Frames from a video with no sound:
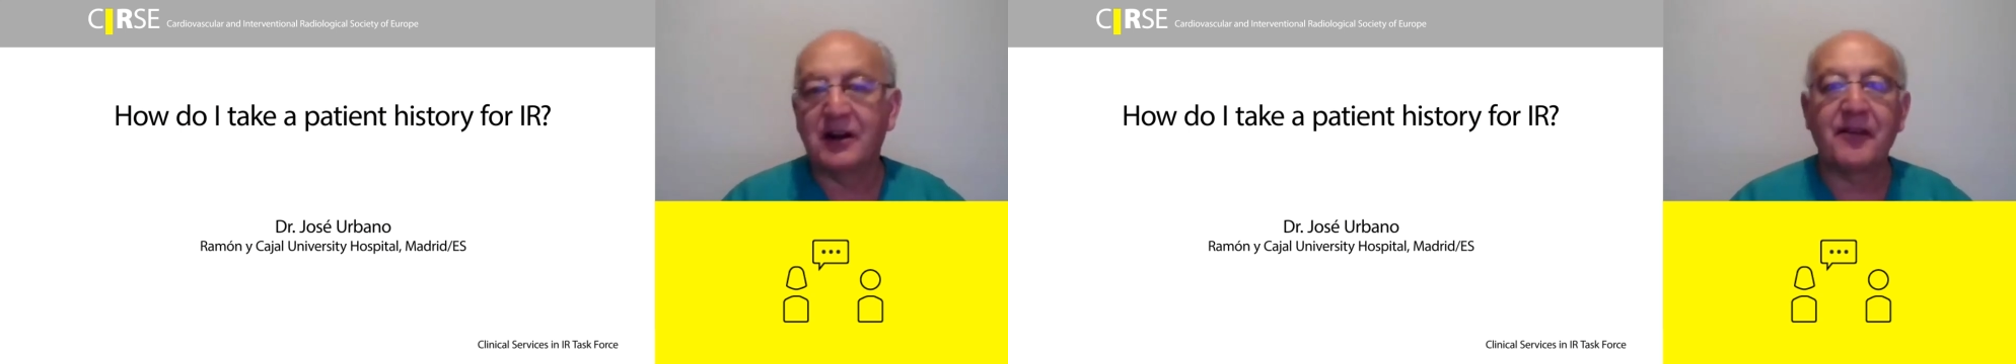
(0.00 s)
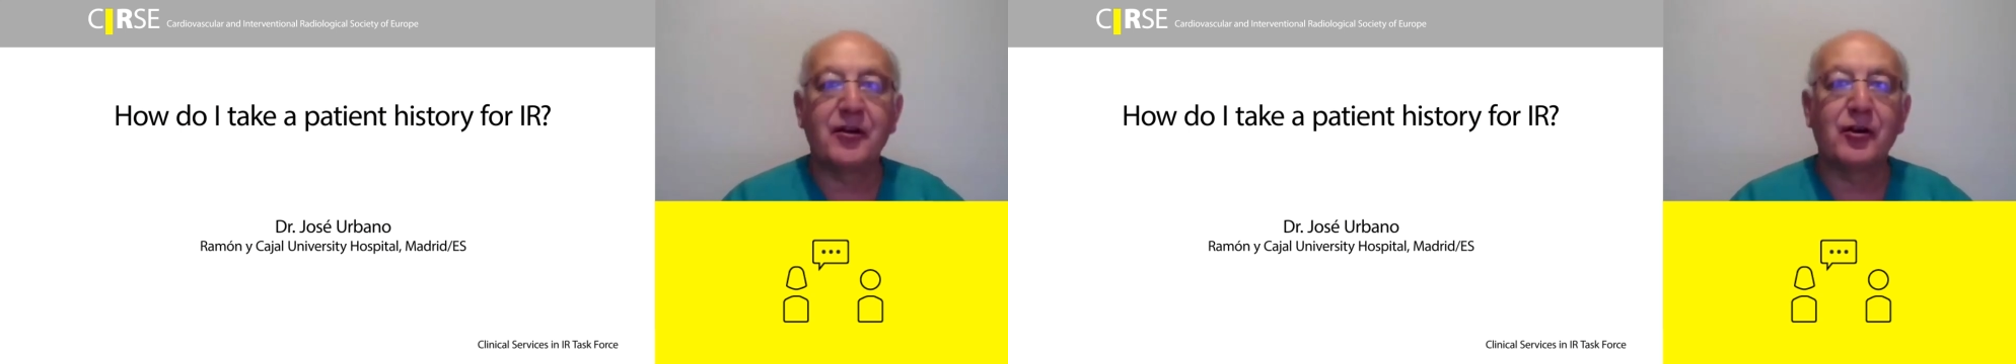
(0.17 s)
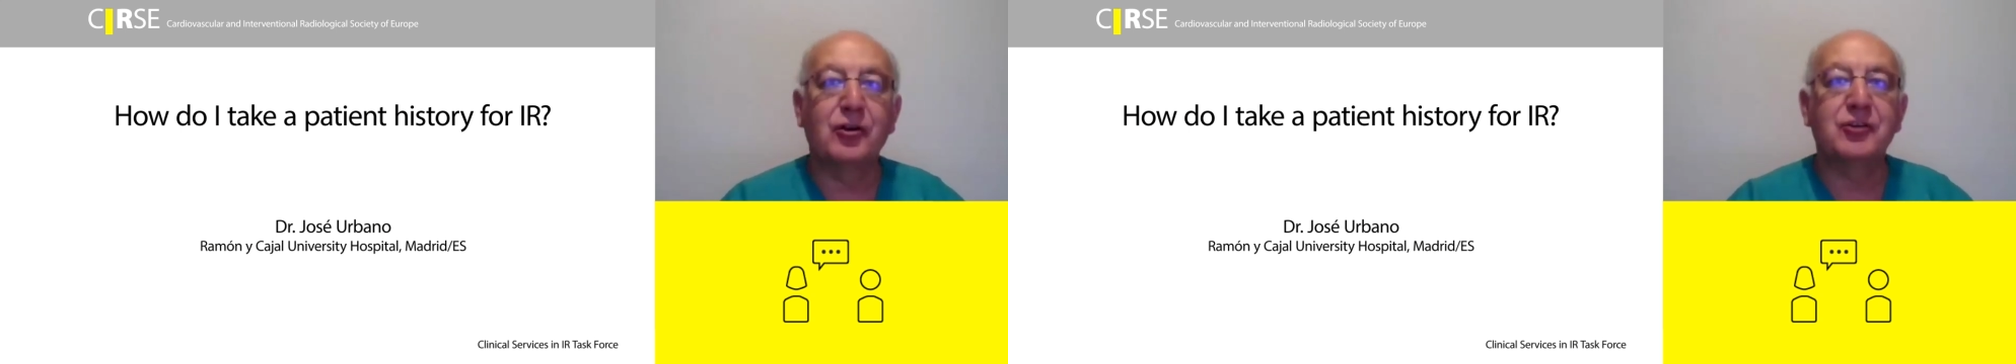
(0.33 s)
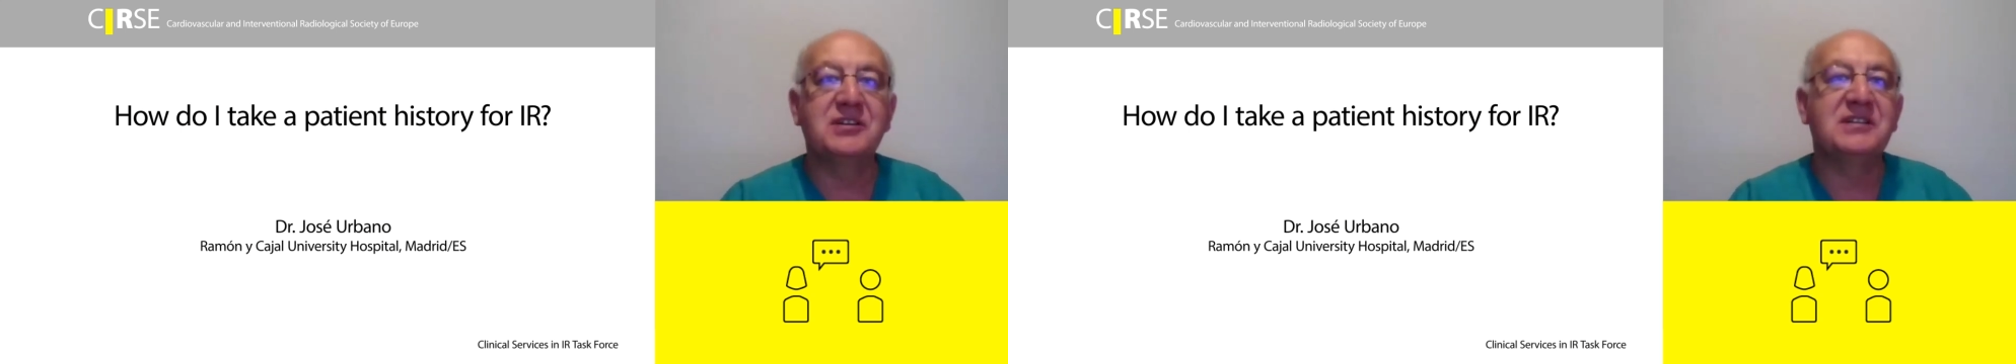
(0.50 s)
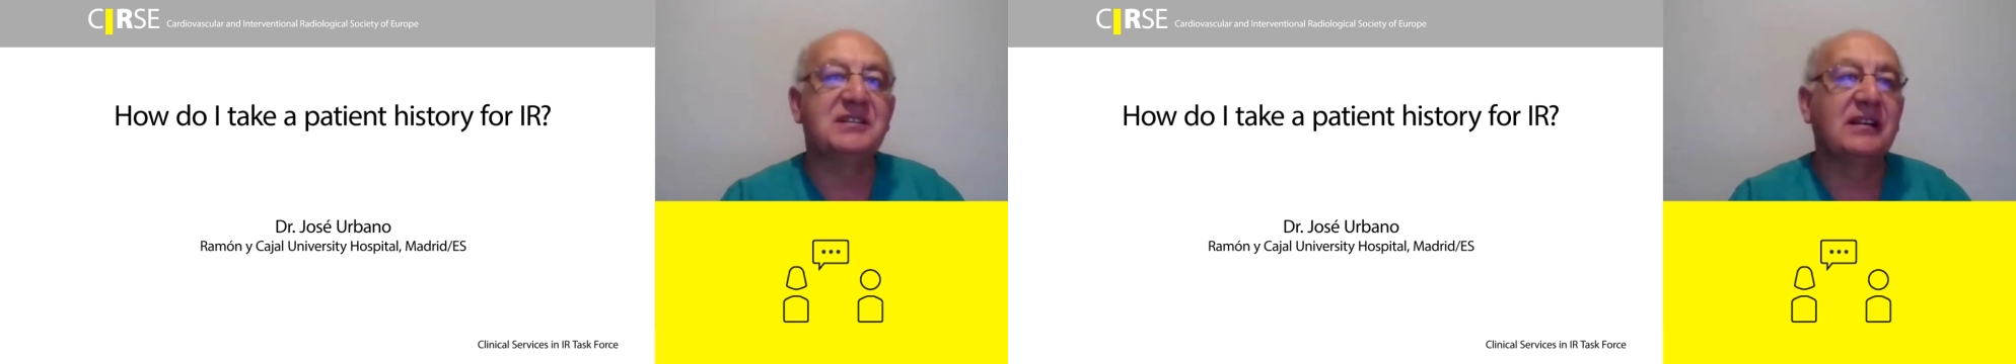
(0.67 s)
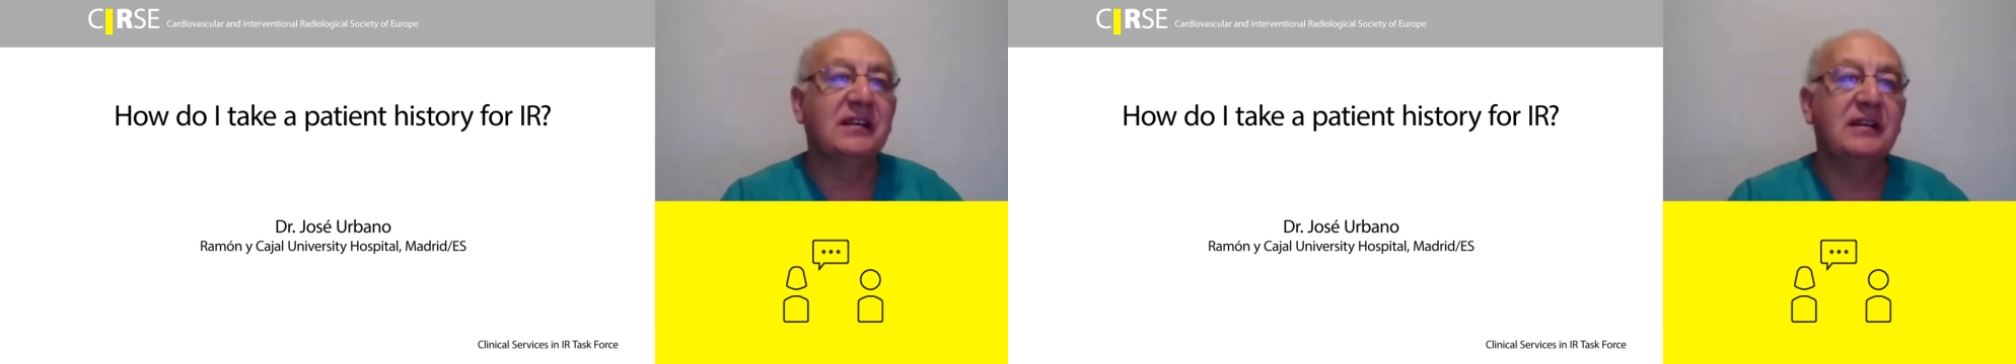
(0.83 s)

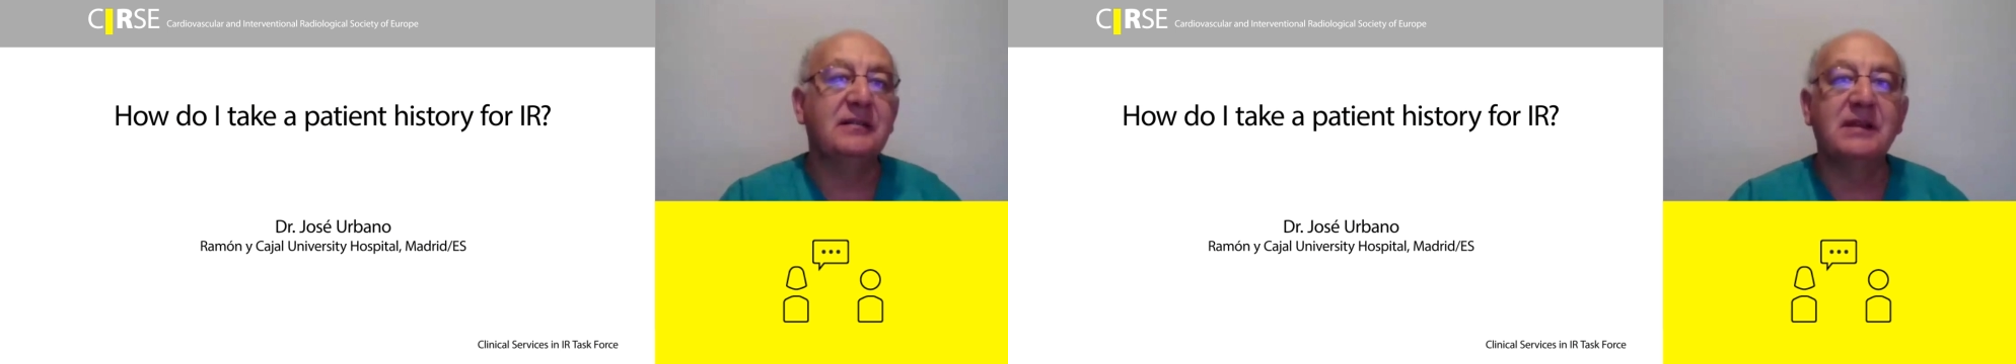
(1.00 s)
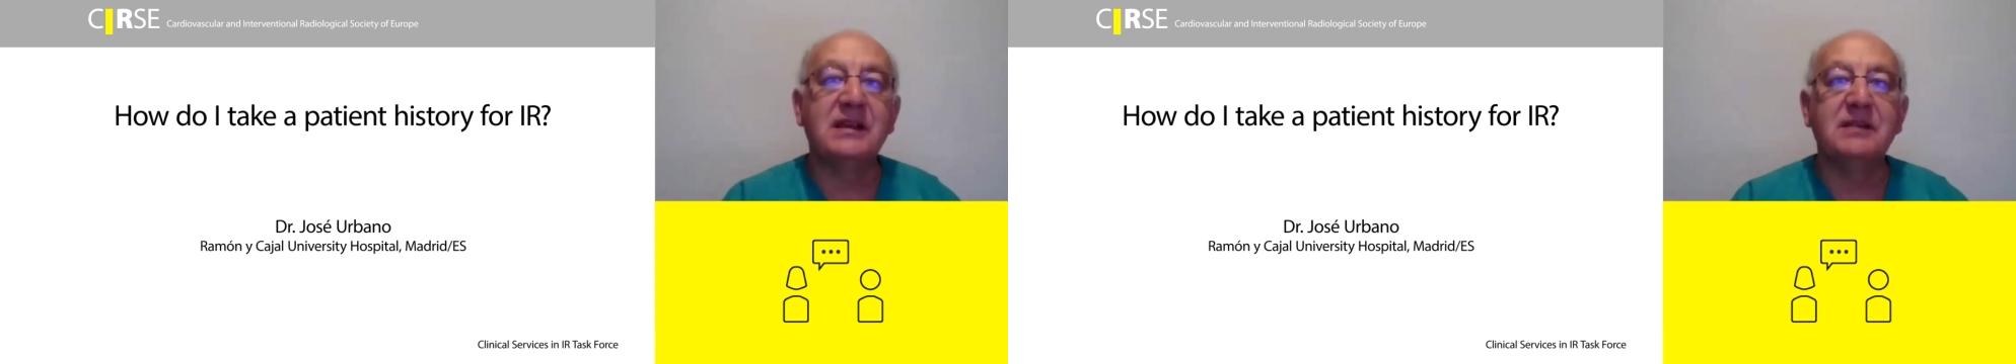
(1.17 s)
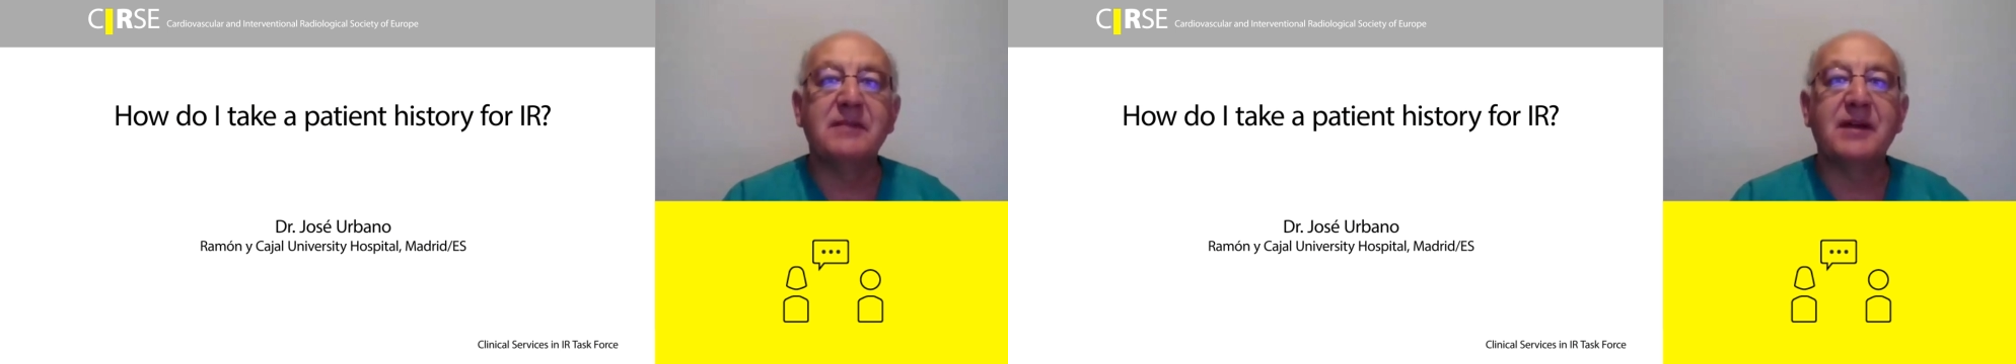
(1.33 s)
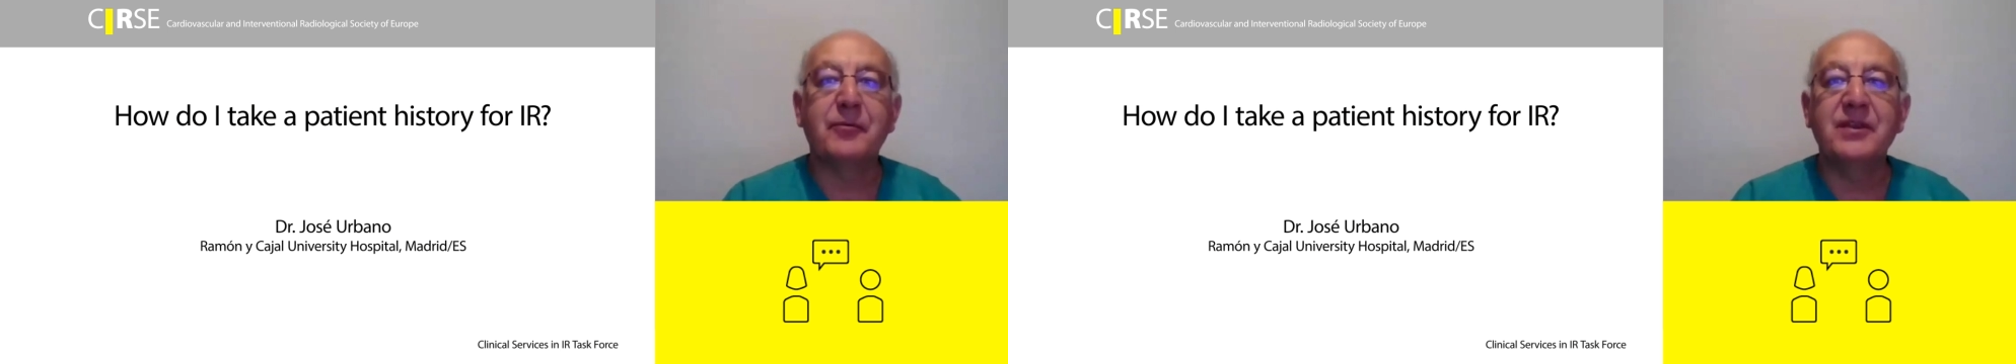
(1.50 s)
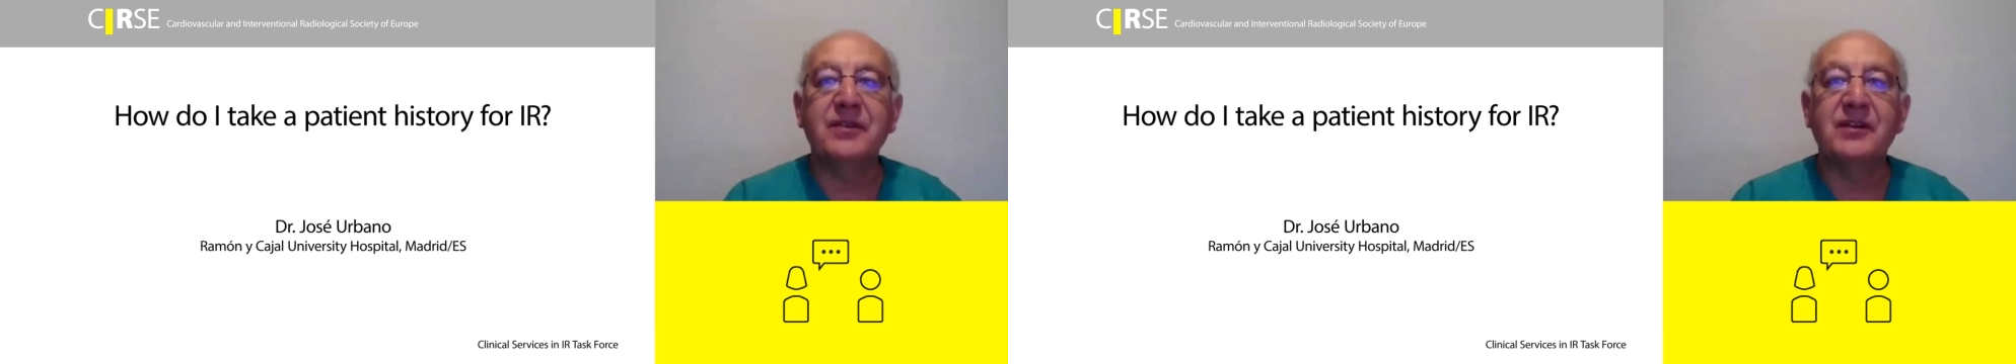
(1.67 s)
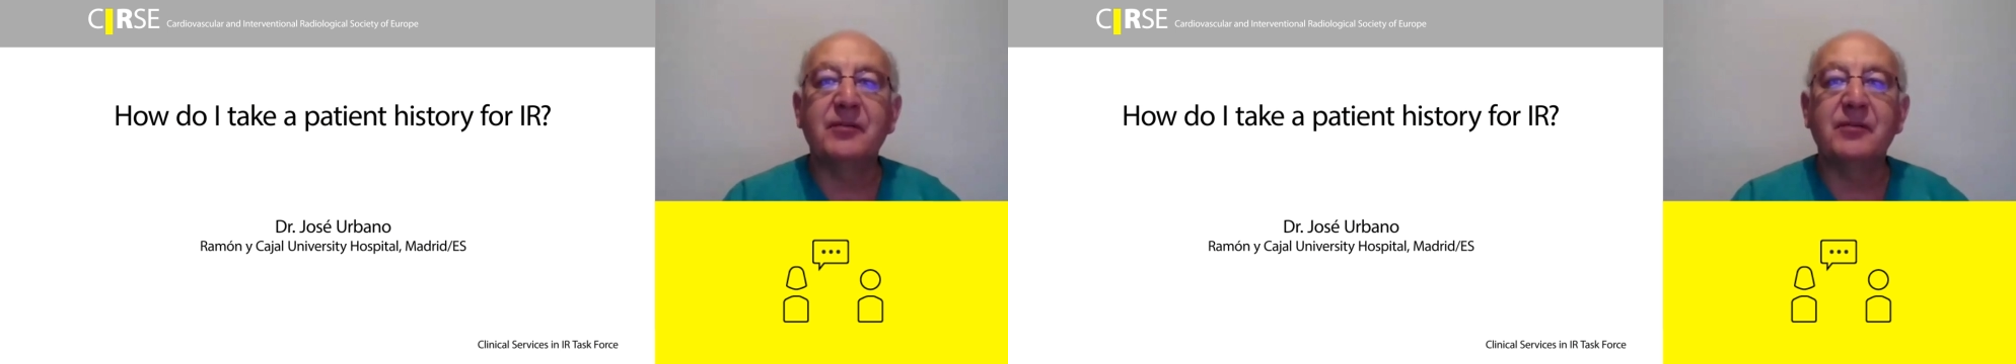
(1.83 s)
radiologist in Madrid,